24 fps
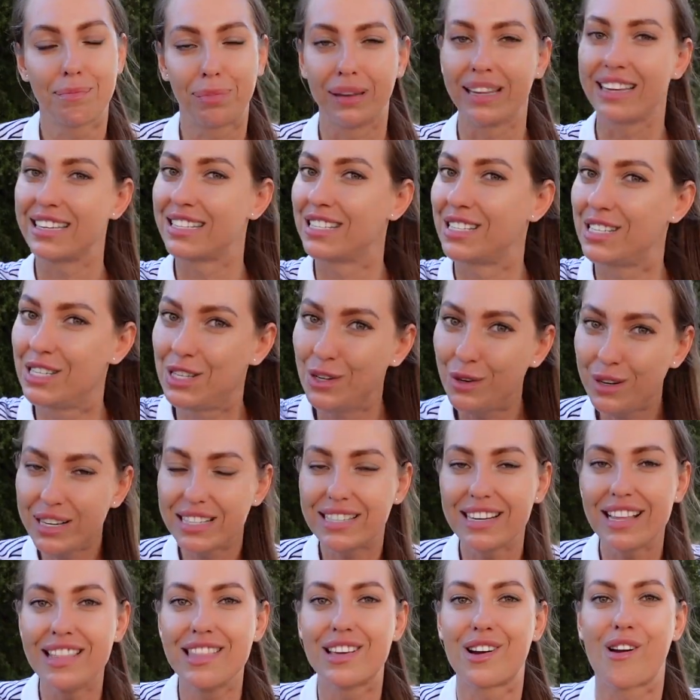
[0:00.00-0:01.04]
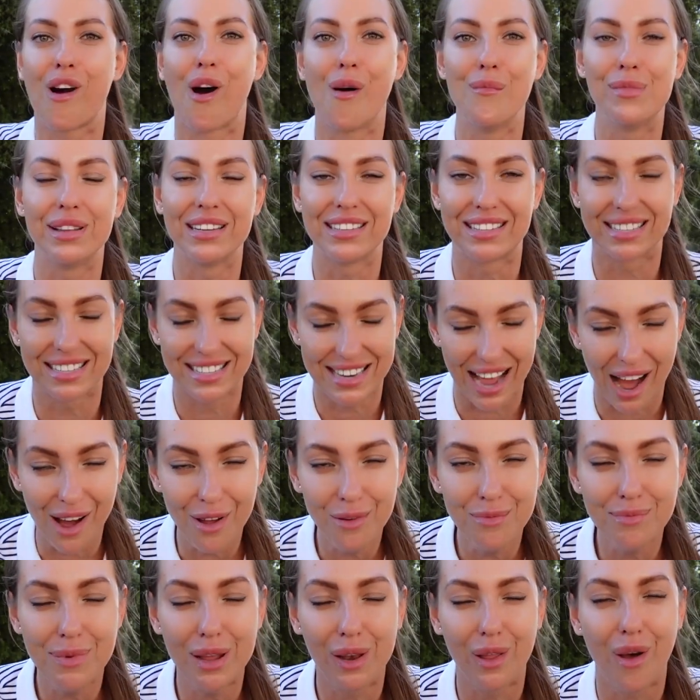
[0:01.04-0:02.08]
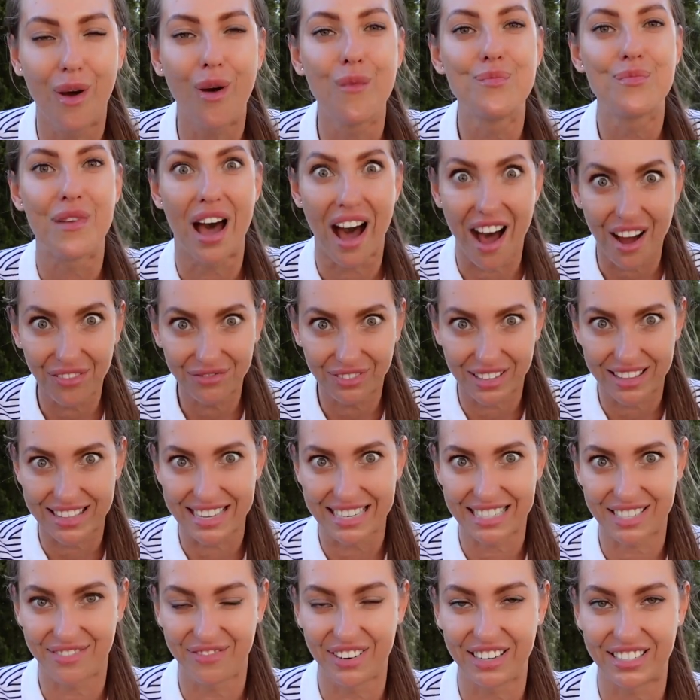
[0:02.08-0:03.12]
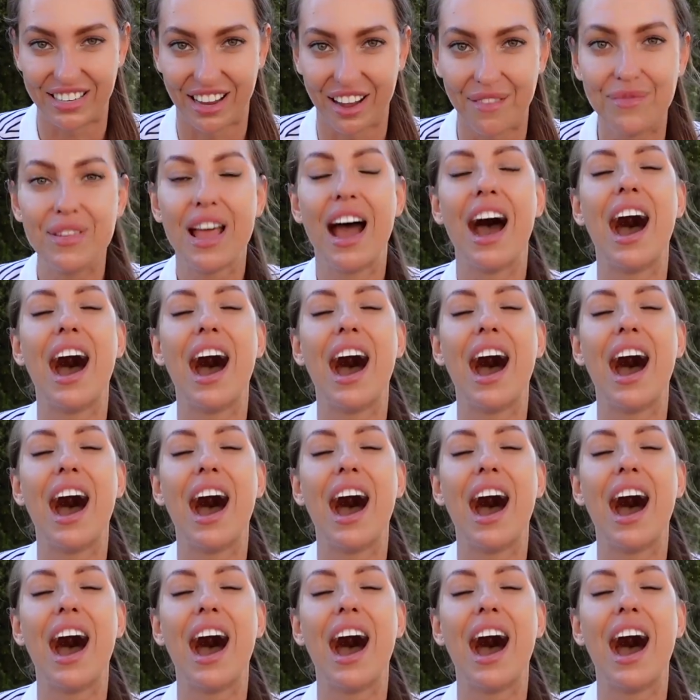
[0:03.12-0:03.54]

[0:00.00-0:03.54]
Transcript: please do it in the comments down below after this video.